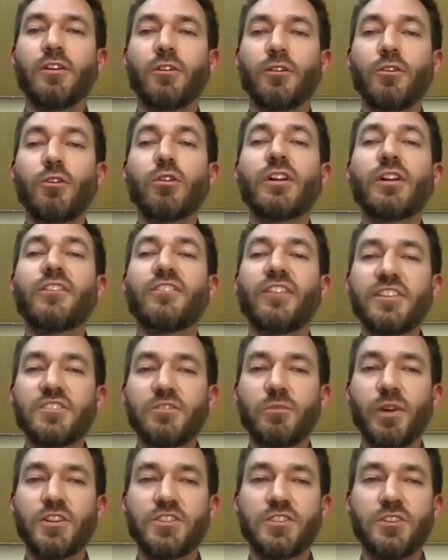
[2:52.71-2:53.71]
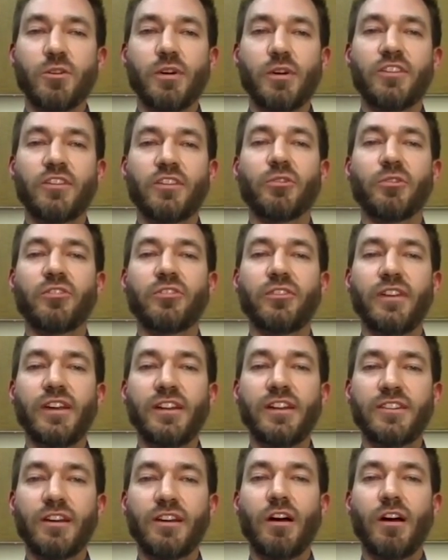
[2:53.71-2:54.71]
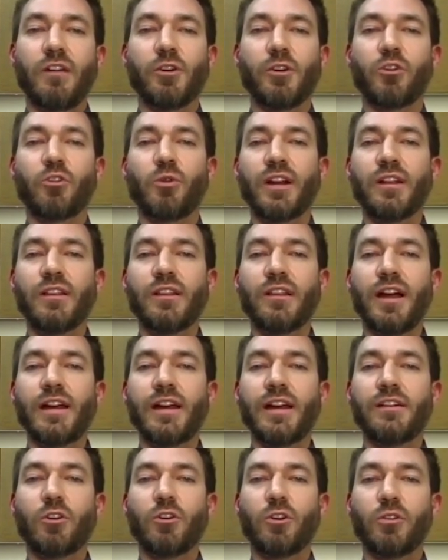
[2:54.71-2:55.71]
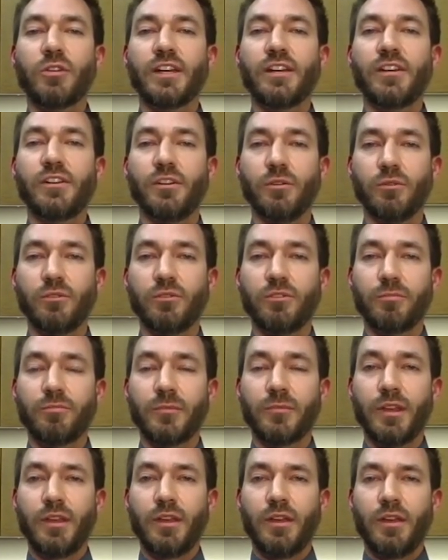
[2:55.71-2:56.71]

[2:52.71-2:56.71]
Your utilization ratio is a percent of your credit line currently in use.